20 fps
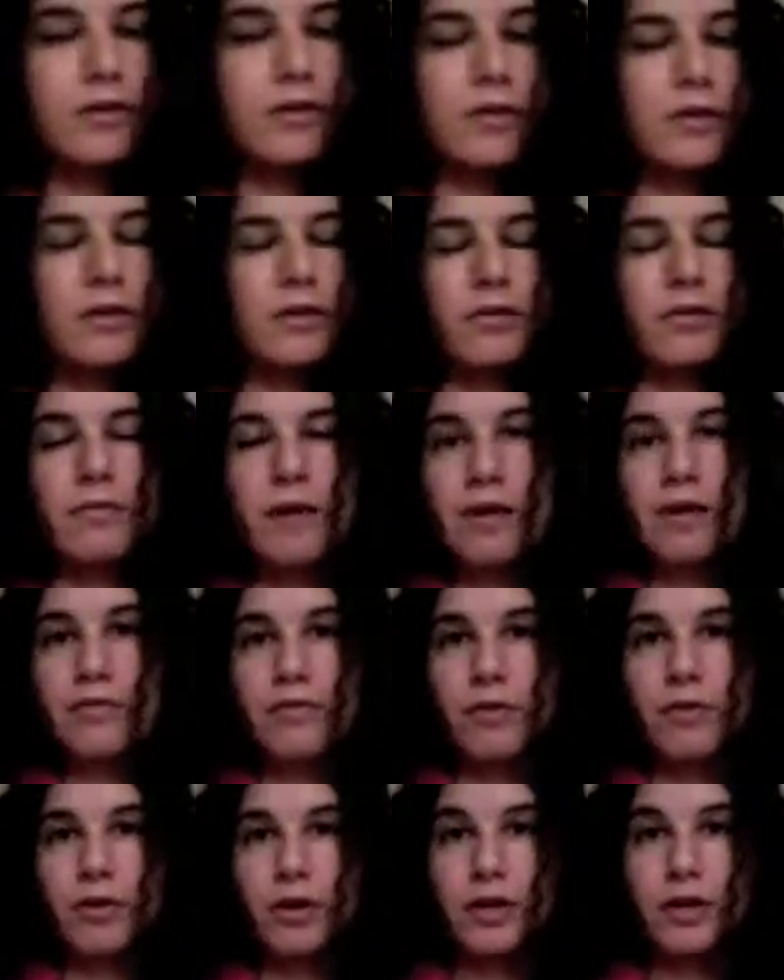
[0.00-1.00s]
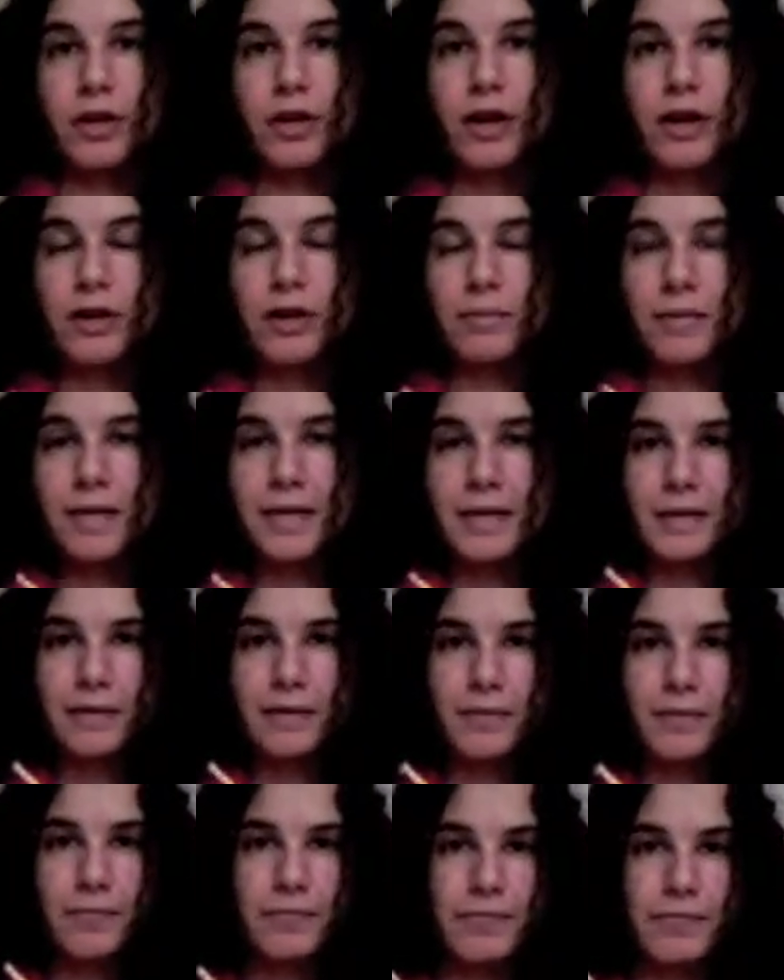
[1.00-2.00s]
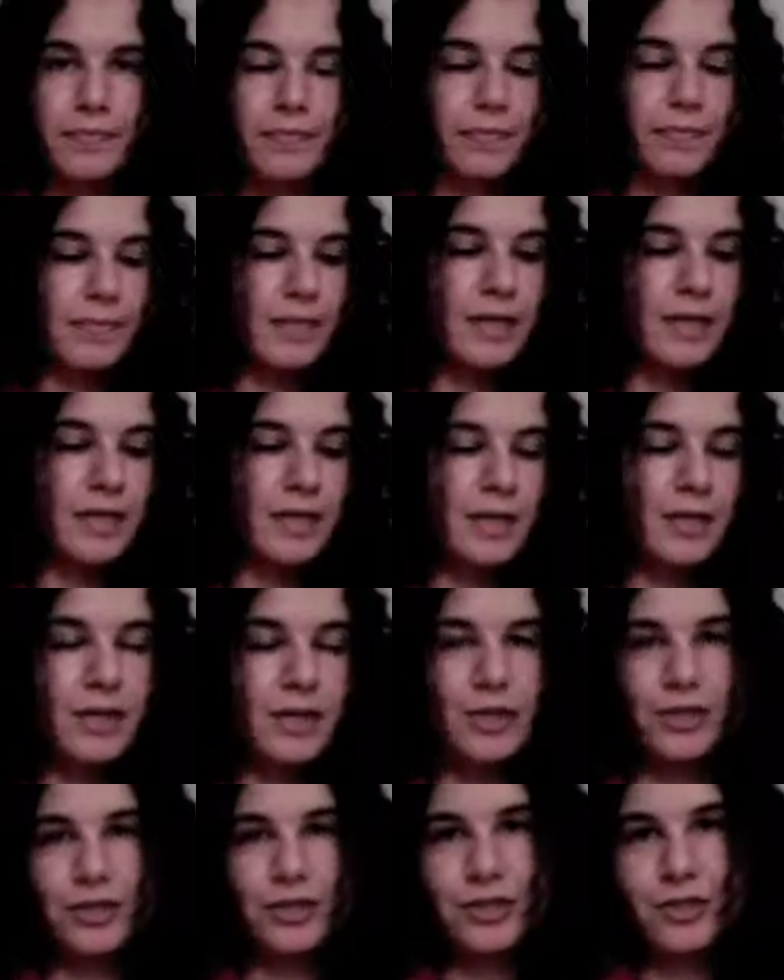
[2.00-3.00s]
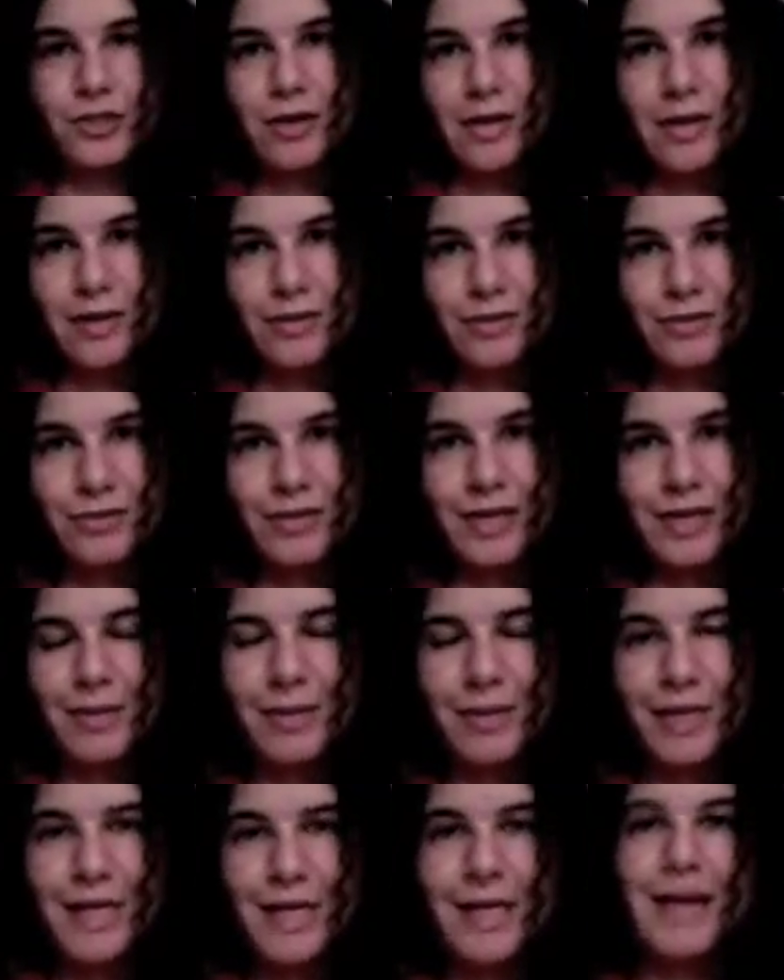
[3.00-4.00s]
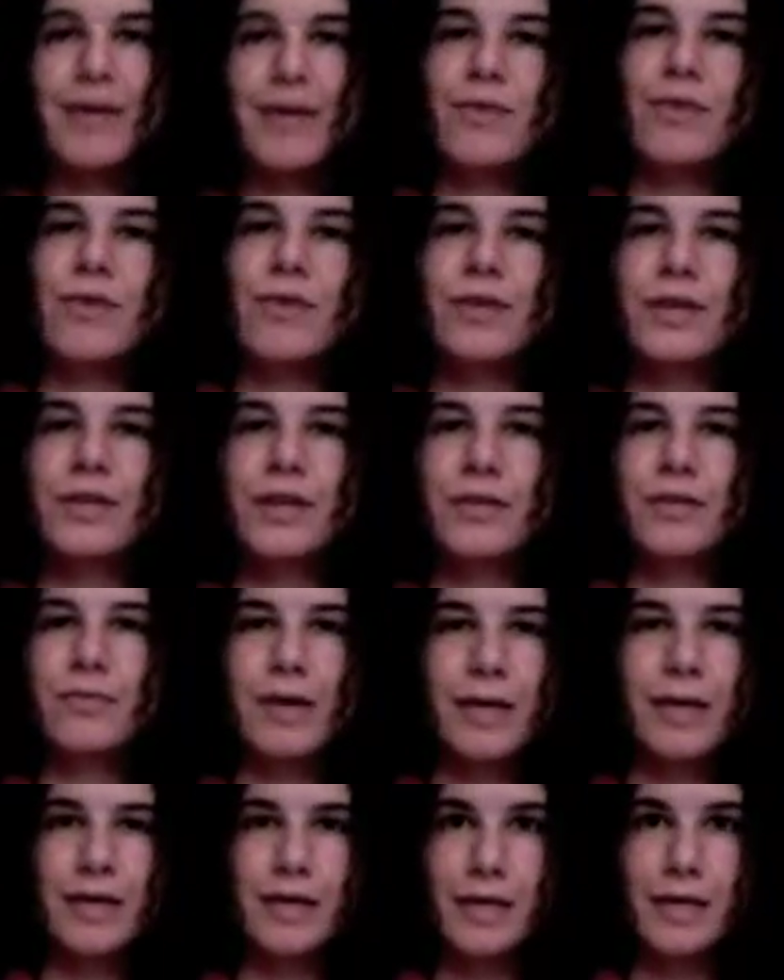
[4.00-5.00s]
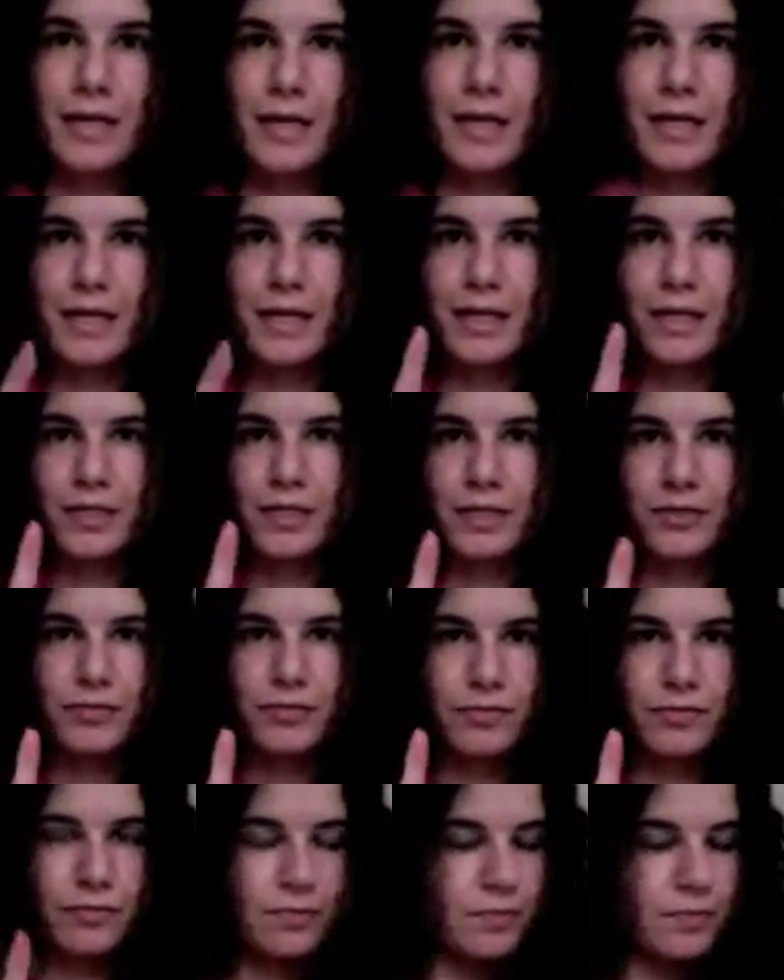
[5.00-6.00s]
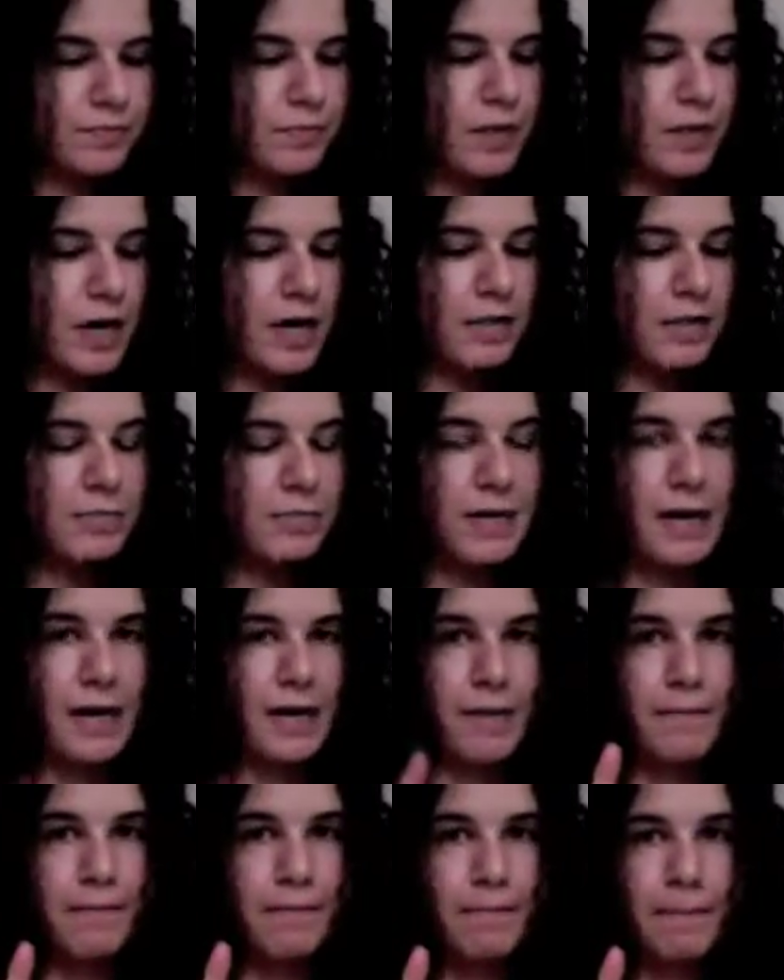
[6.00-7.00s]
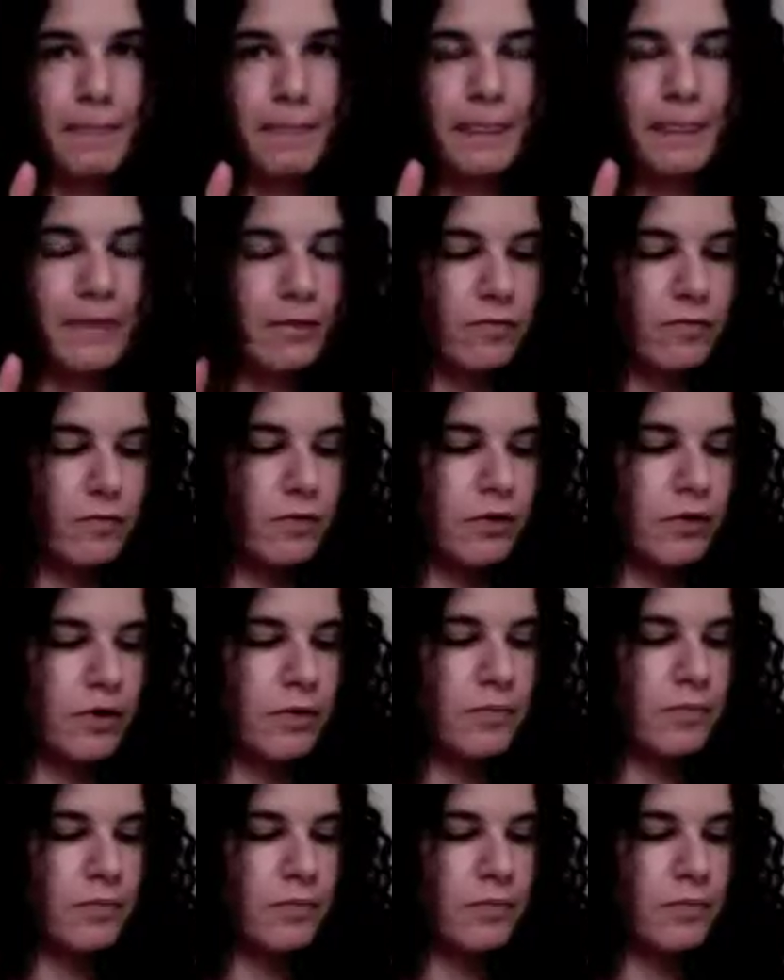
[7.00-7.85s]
You can write 4 in Arabic, should know how to do that by now, or you can write it in English. Arba'a, 4.